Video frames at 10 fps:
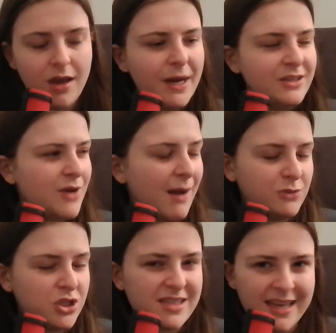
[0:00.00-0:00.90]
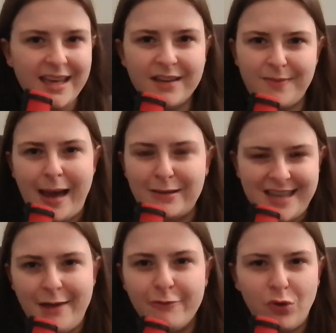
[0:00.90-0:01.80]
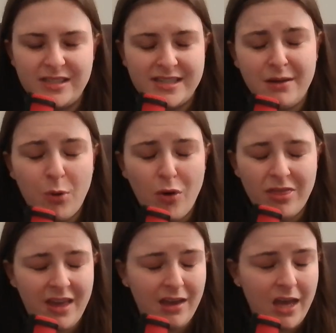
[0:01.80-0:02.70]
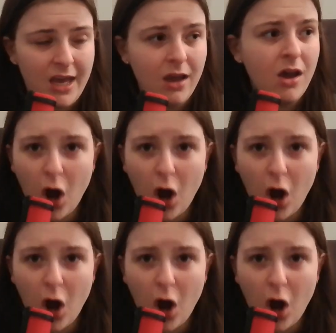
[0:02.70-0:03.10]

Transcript: But I'm just thinking about Zandvoort and Singapore and thinking,